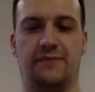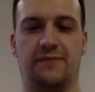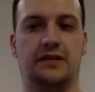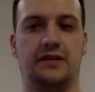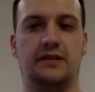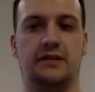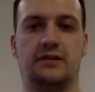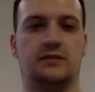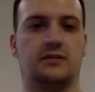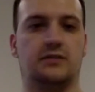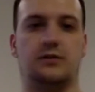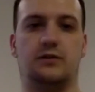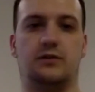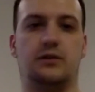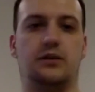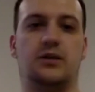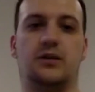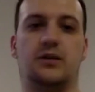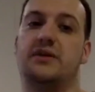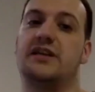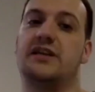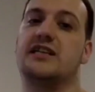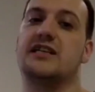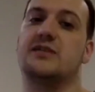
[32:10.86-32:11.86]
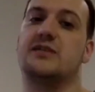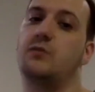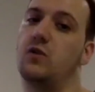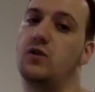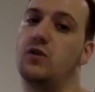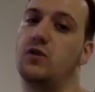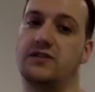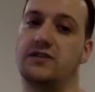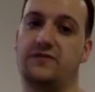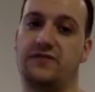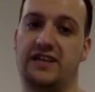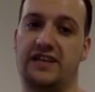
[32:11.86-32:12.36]
So you could be the
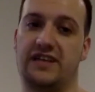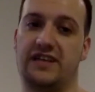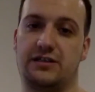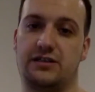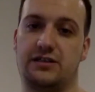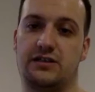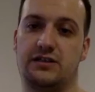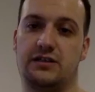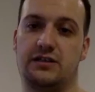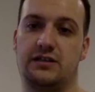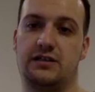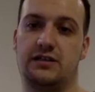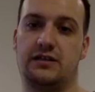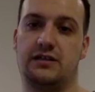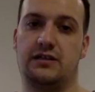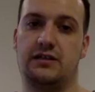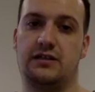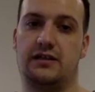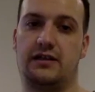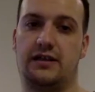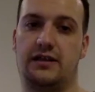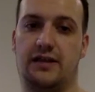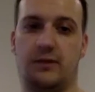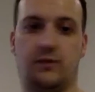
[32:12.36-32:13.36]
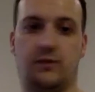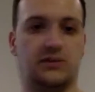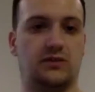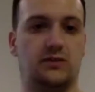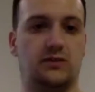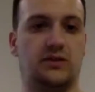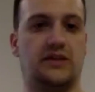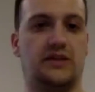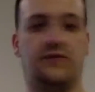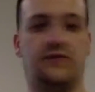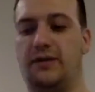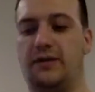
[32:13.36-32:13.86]
smallest fish and it will still
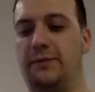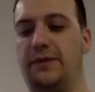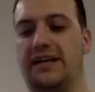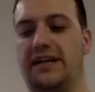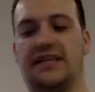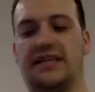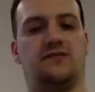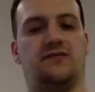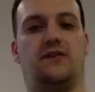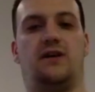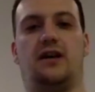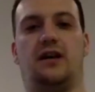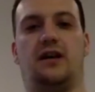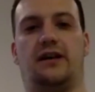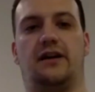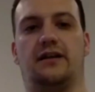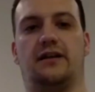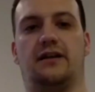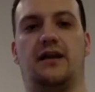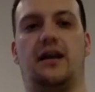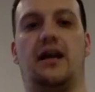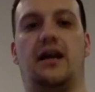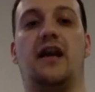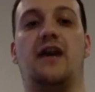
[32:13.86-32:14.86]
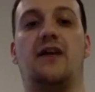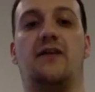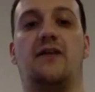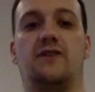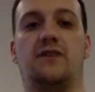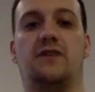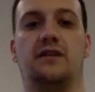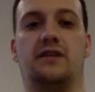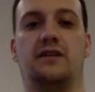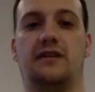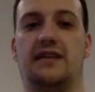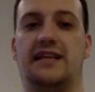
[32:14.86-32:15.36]
give you the biggest fine. If
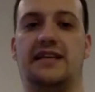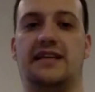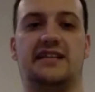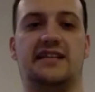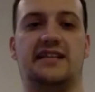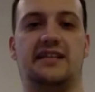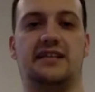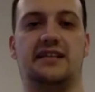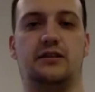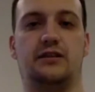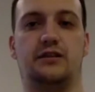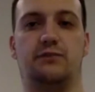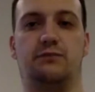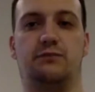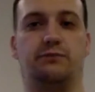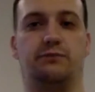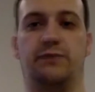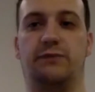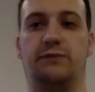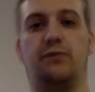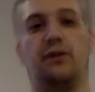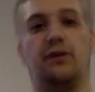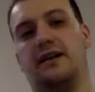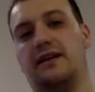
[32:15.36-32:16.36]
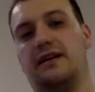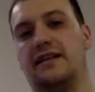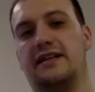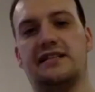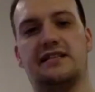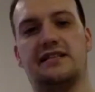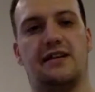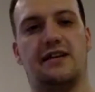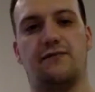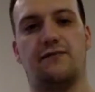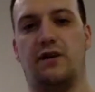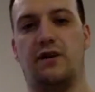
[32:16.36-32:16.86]
they see that you've been buying this
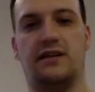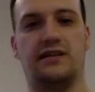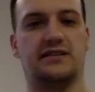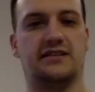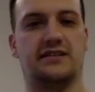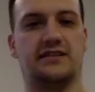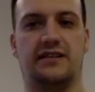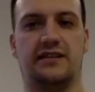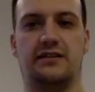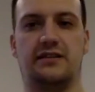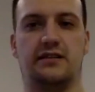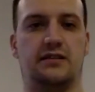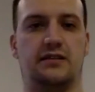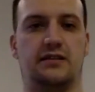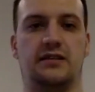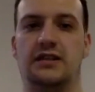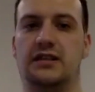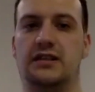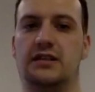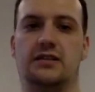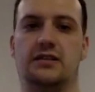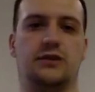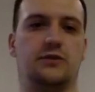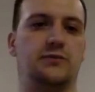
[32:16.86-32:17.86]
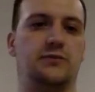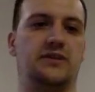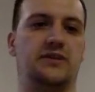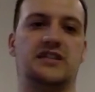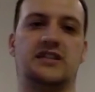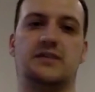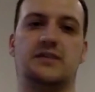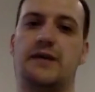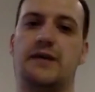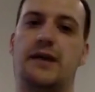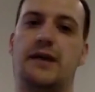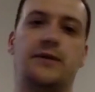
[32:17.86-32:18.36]
left, right and center, you've been
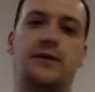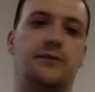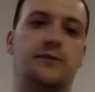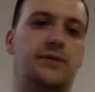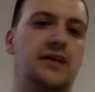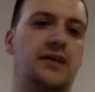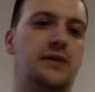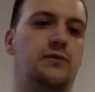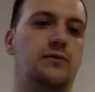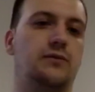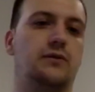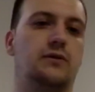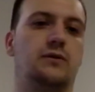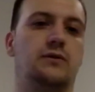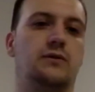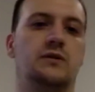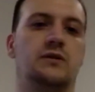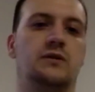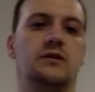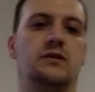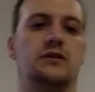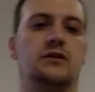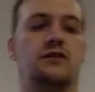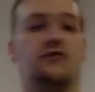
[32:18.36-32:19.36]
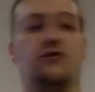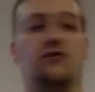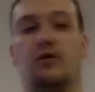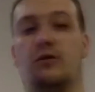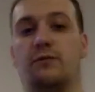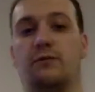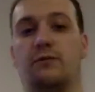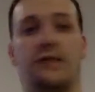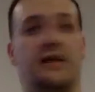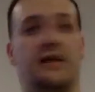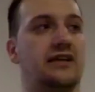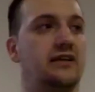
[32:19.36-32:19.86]
spamming people, you've not
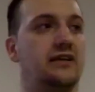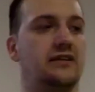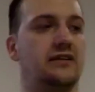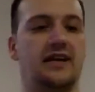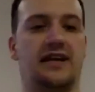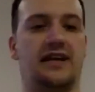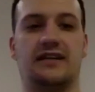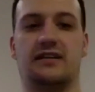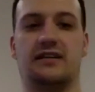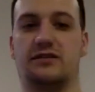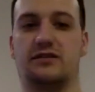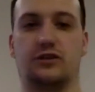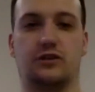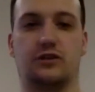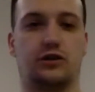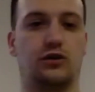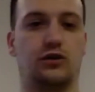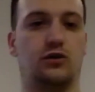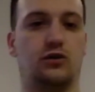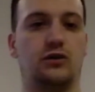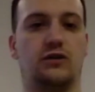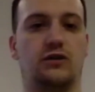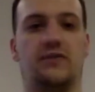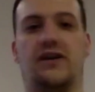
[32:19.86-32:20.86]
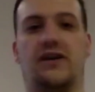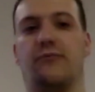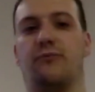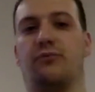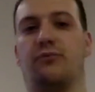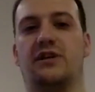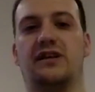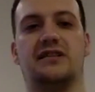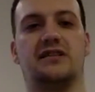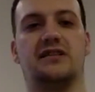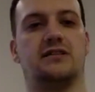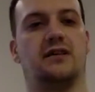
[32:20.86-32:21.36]
made their data secure, you've had
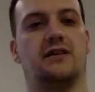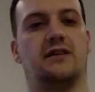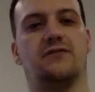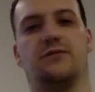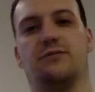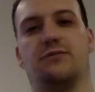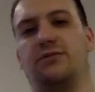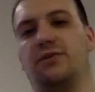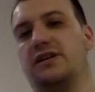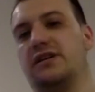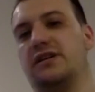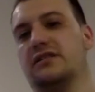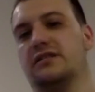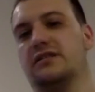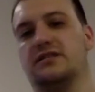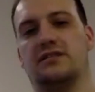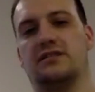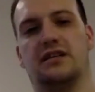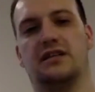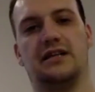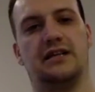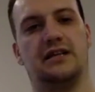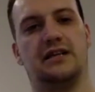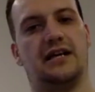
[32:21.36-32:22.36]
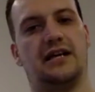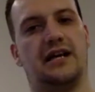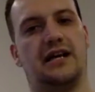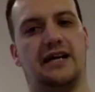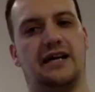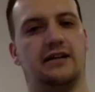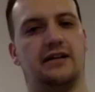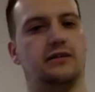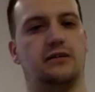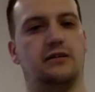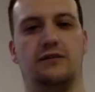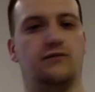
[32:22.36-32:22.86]
breaches after breaches,
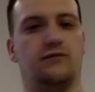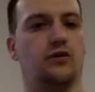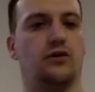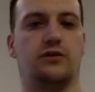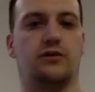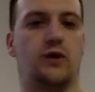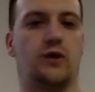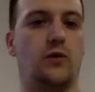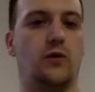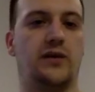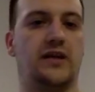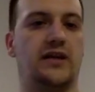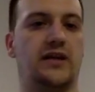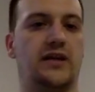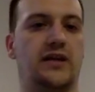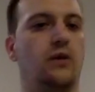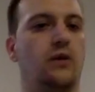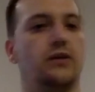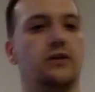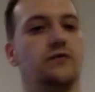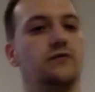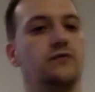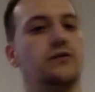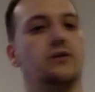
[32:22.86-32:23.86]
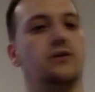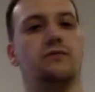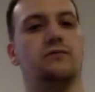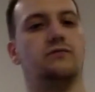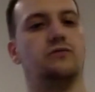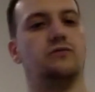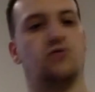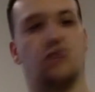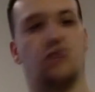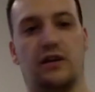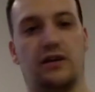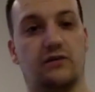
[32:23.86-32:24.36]
and you've not told anyone, you've not
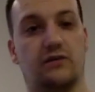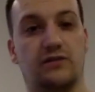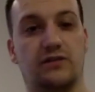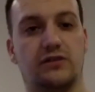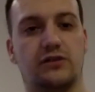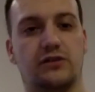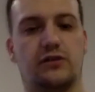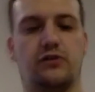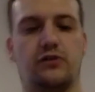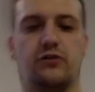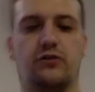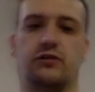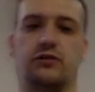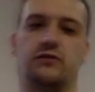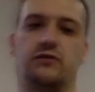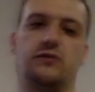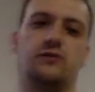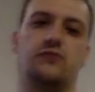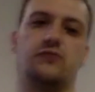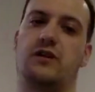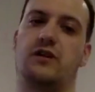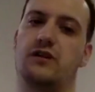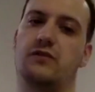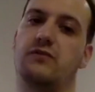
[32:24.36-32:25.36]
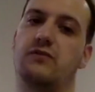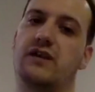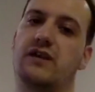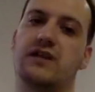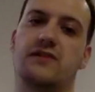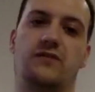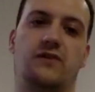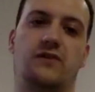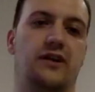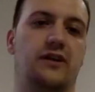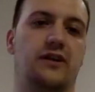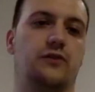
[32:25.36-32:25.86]
tried to resecure, you've not tried to
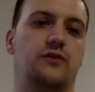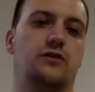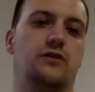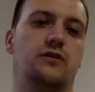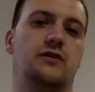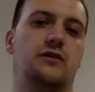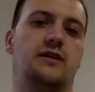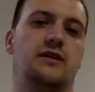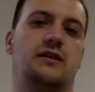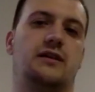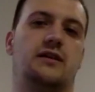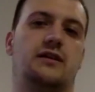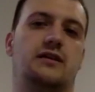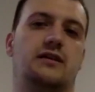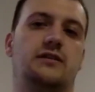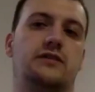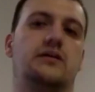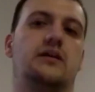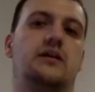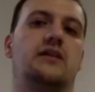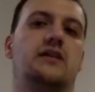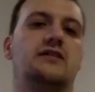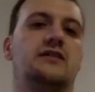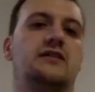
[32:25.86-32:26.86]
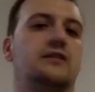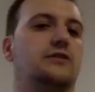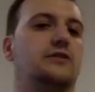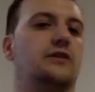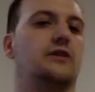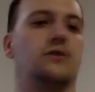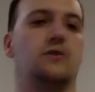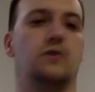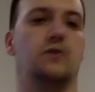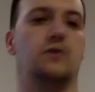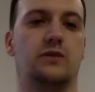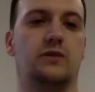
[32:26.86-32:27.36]
rectify, you're not conducting internal
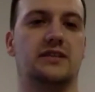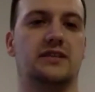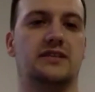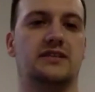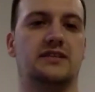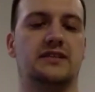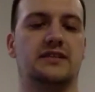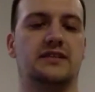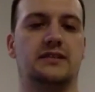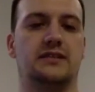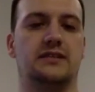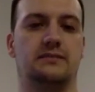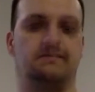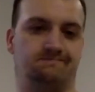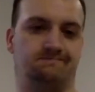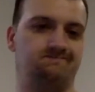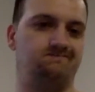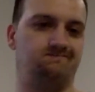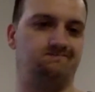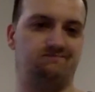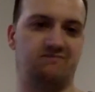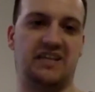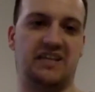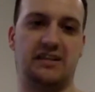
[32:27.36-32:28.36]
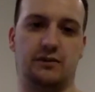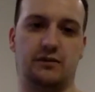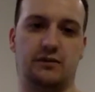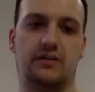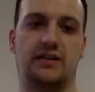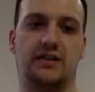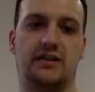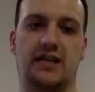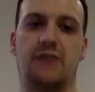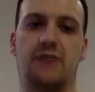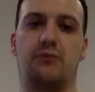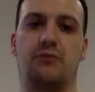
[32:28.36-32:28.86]
audits, then you're going
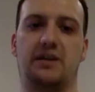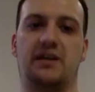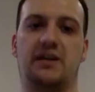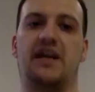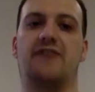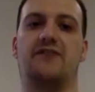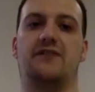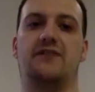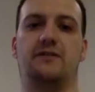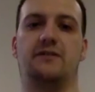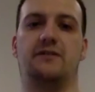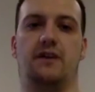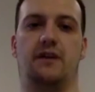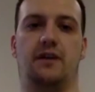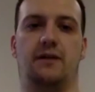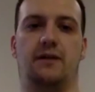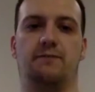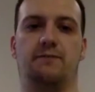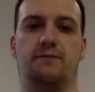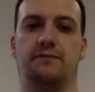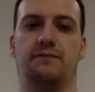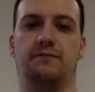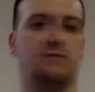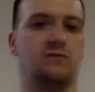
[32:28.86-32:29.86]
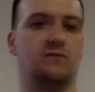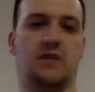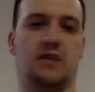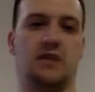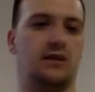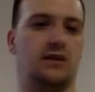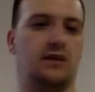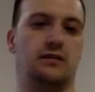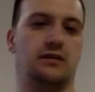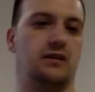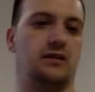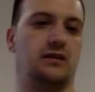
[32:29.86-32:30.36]
to get a pretty hefty fine.
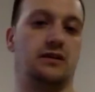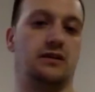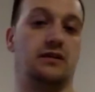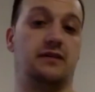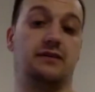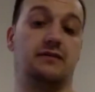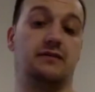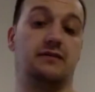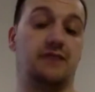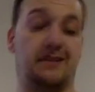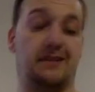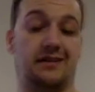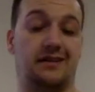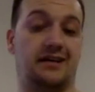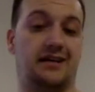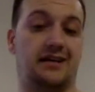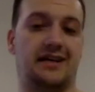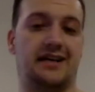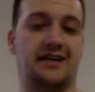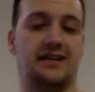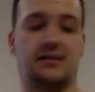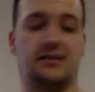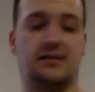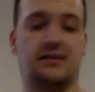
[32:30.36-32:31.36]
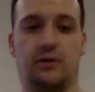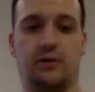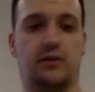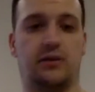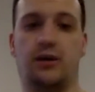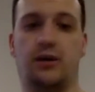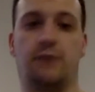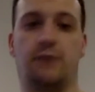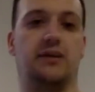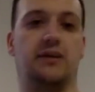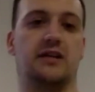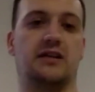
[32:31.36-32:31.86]
And in that case, you'll probably go
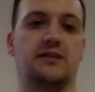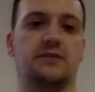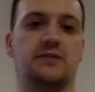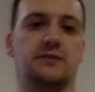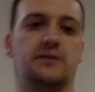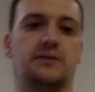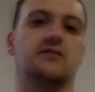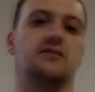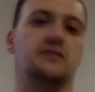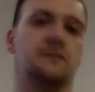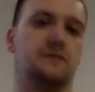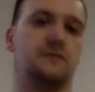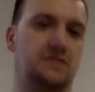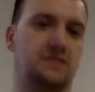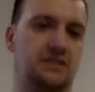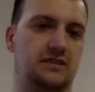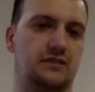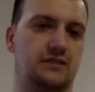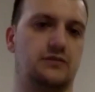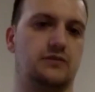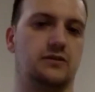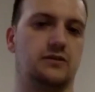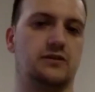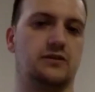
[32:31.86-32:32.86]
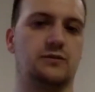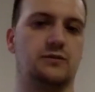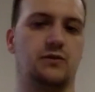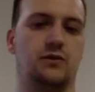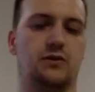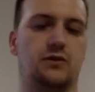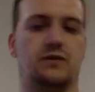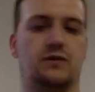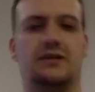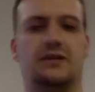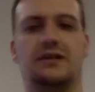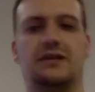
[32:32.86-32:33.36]
bust because obviously you're too
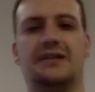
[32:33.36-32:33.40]
small.